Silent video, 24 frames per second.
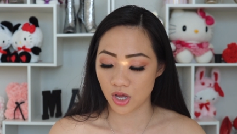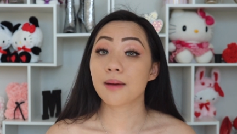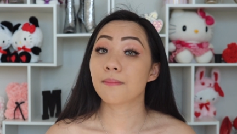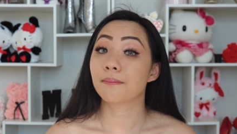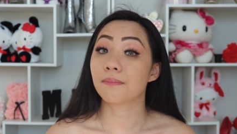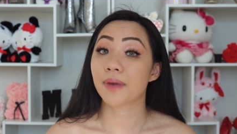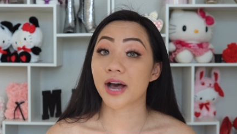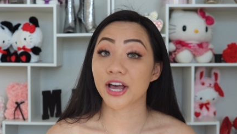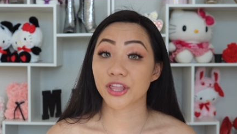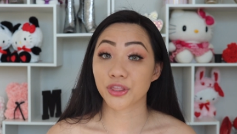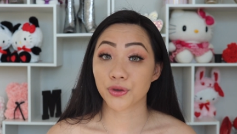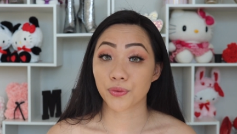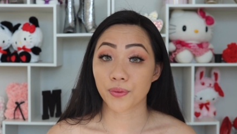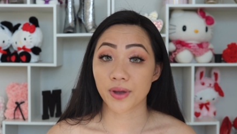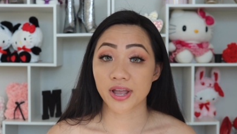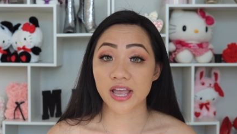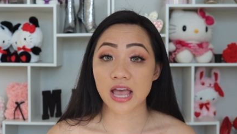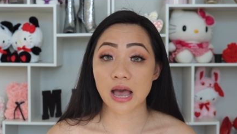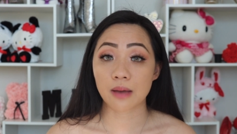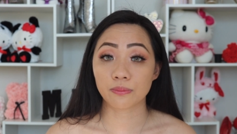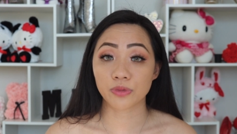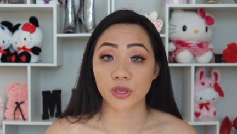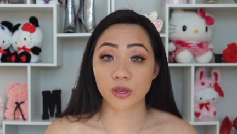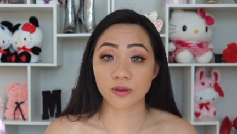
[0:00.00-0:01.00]
By the way,
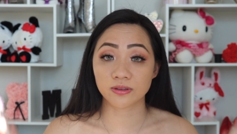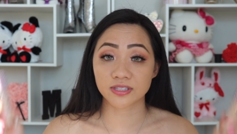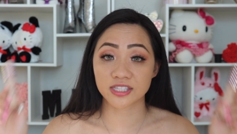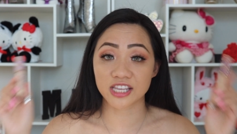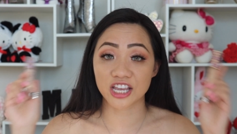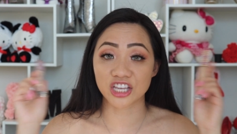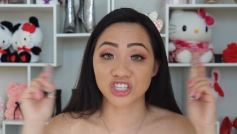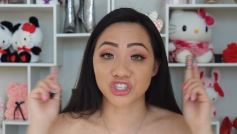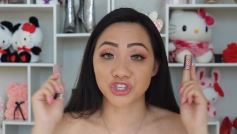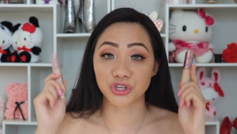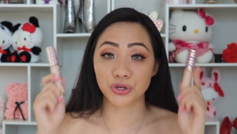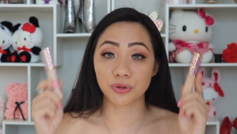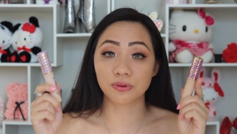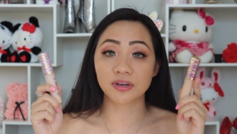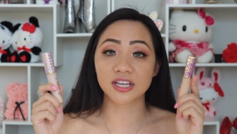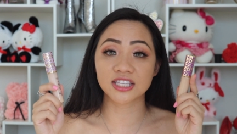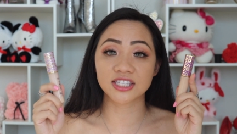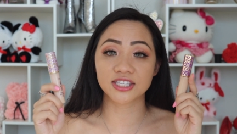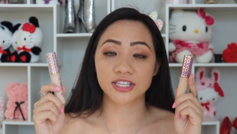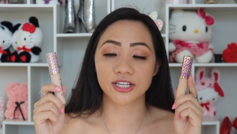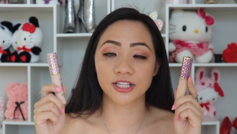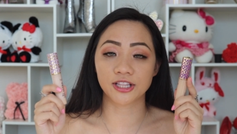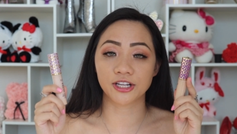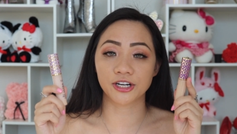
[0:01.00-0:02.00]
I'm using two
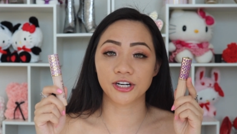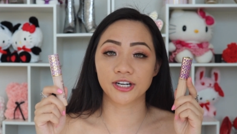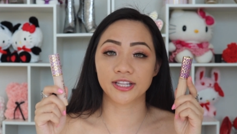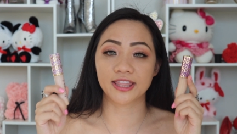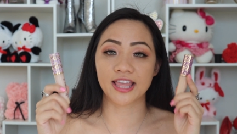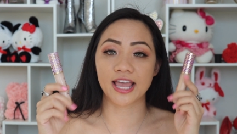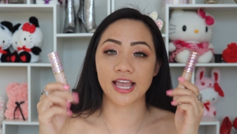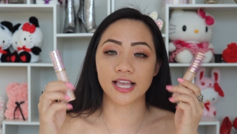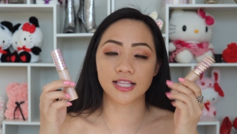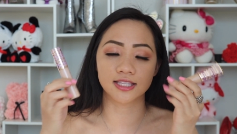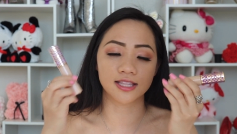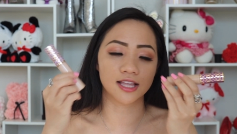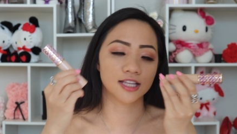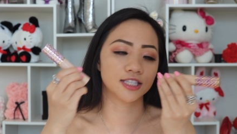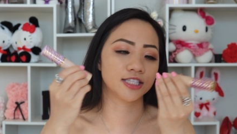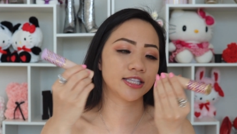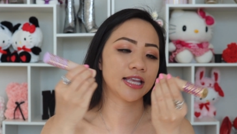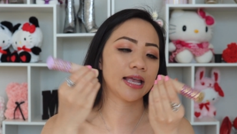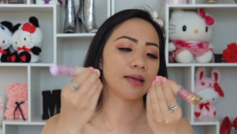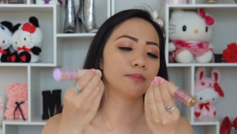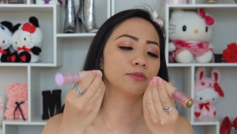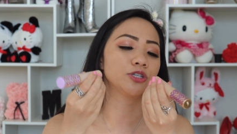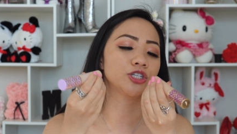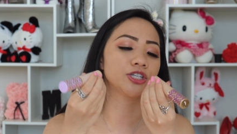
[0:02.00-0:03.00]
concealers that in the
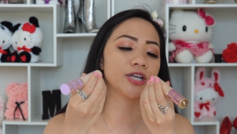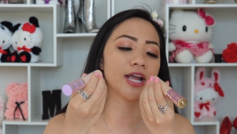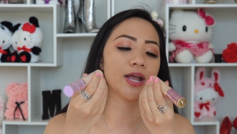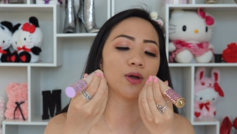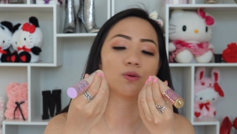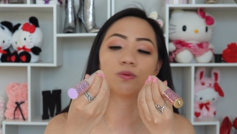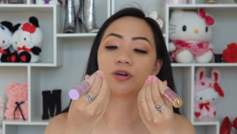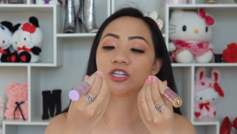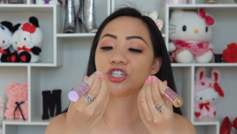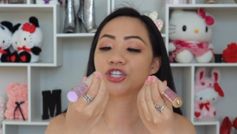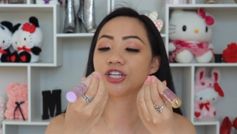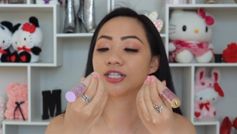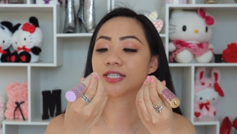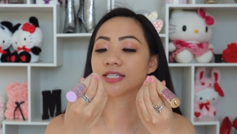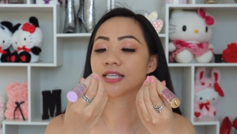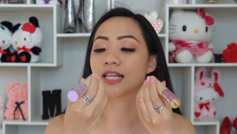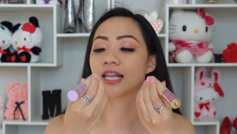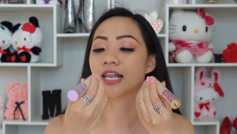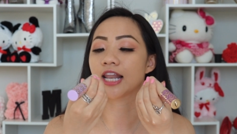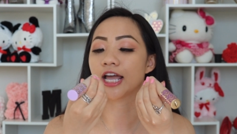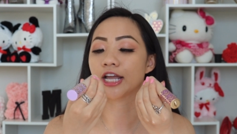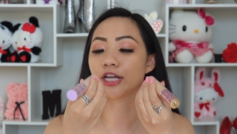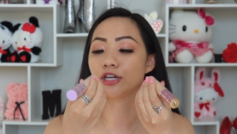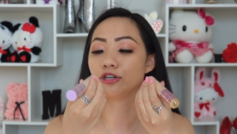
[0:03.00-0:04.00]
same shade, which is
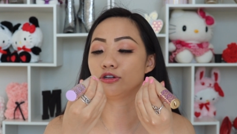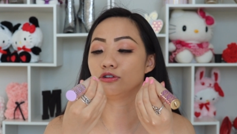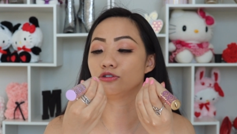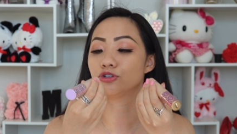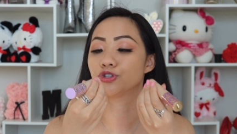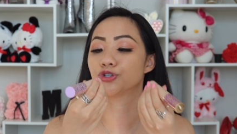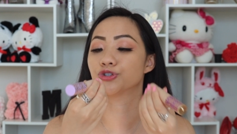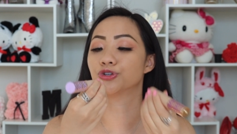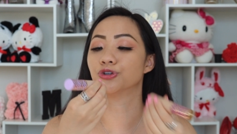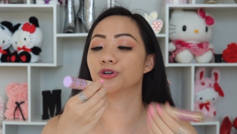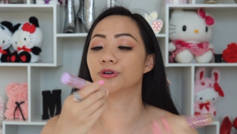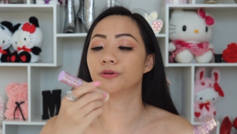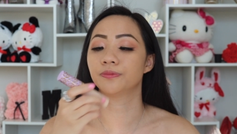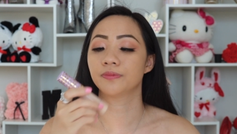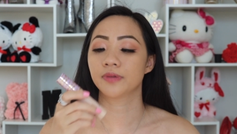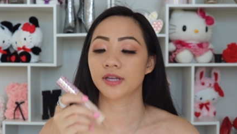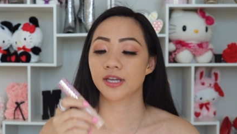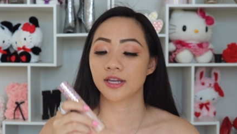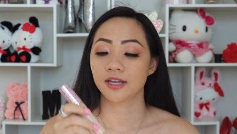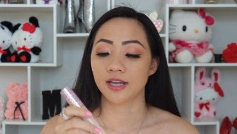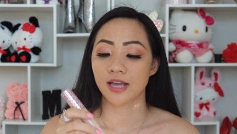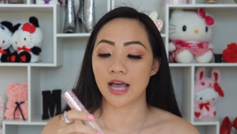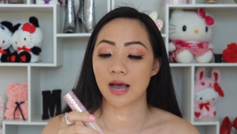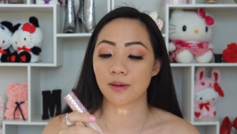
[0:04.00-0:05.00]
light neutral.
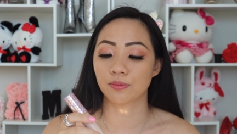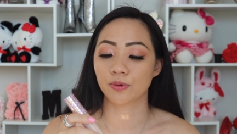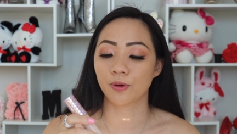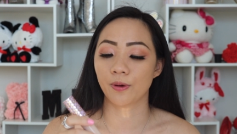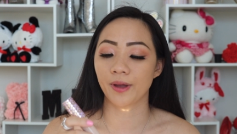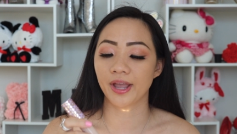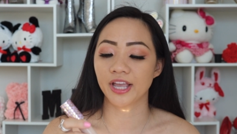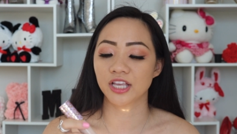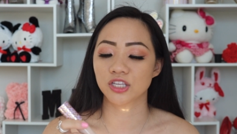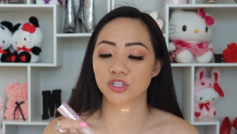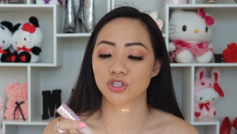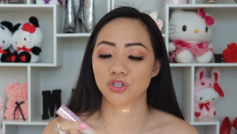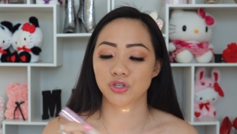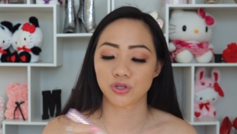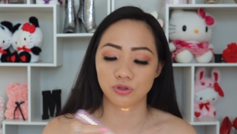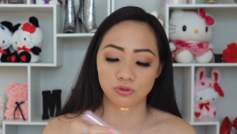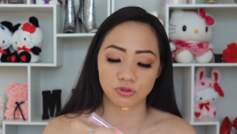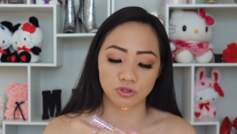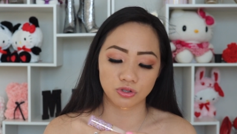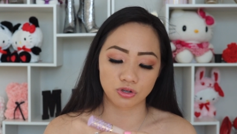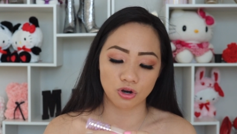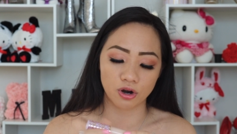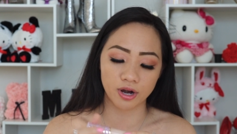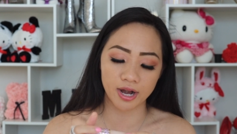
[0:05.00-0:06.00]
I'm going to
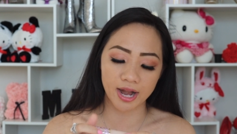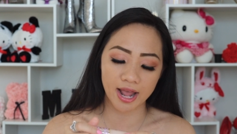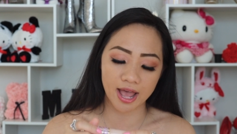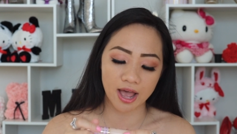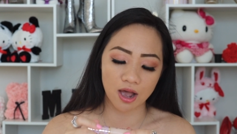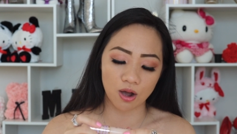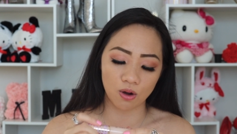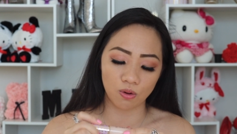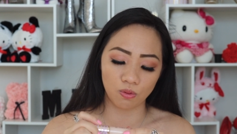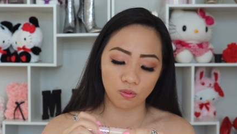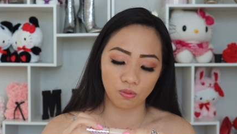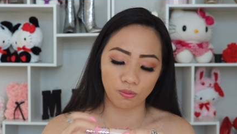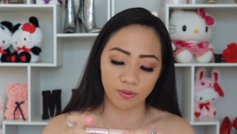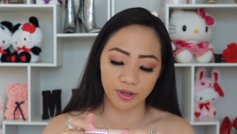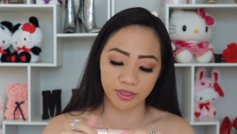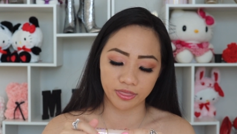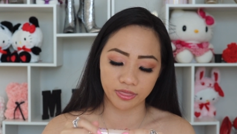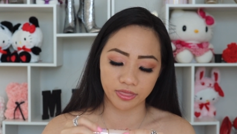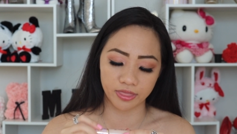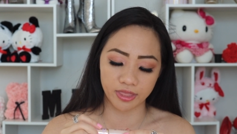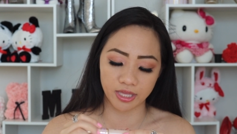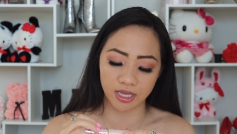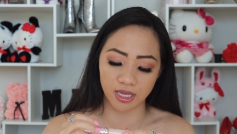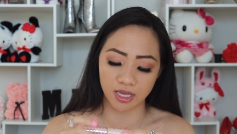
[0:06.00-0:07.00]
start out with
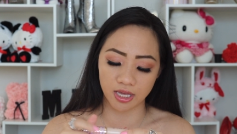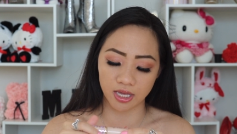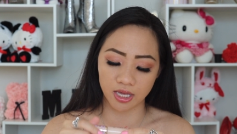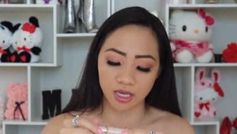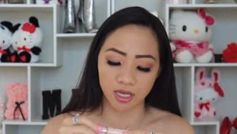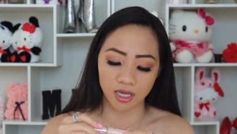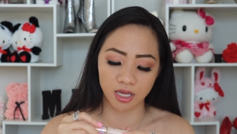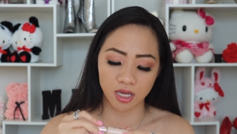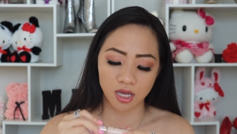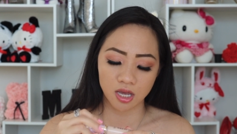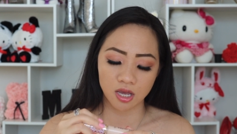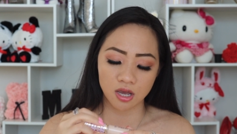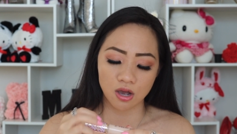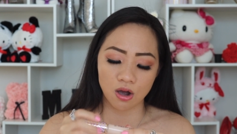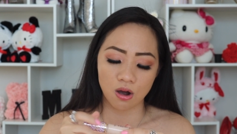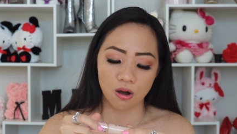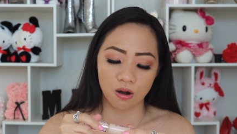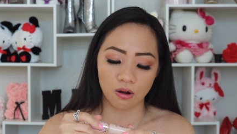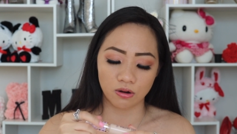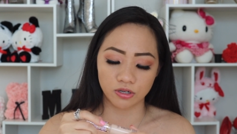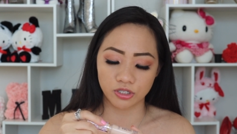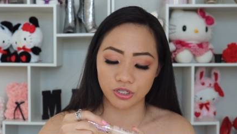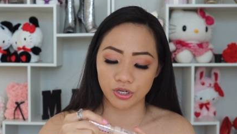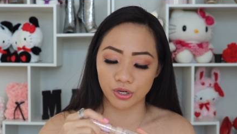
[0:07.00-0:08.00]
the
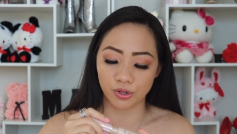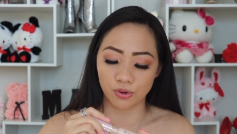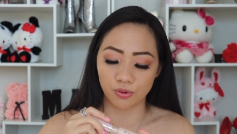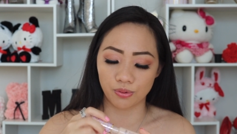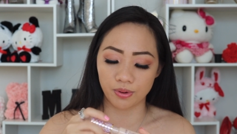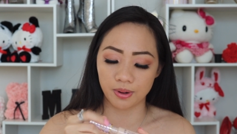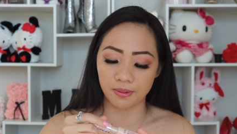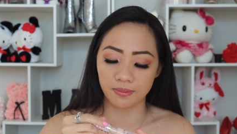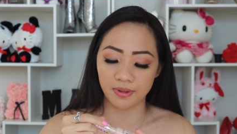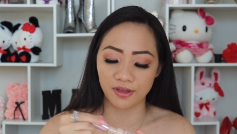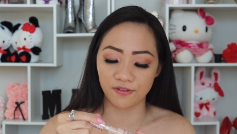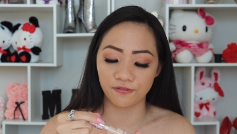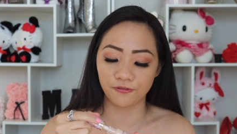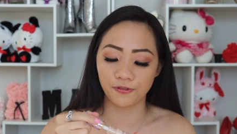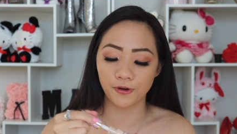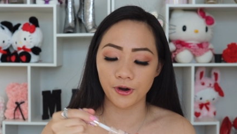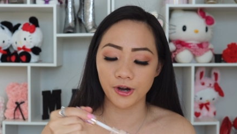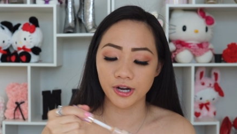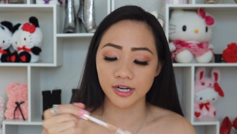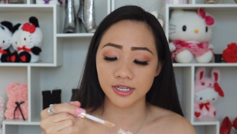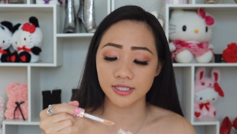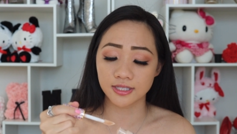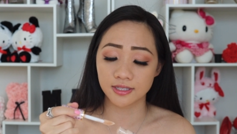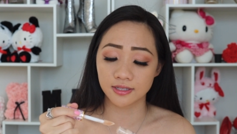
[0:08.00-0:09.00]
Ultra Creamy
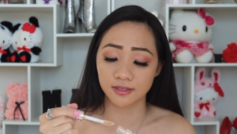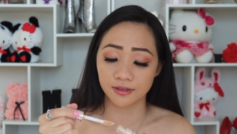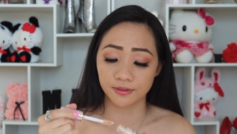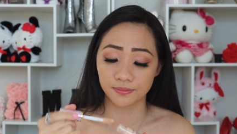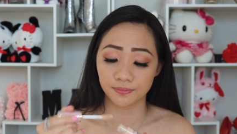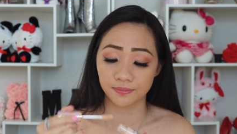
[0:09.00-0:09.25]
first.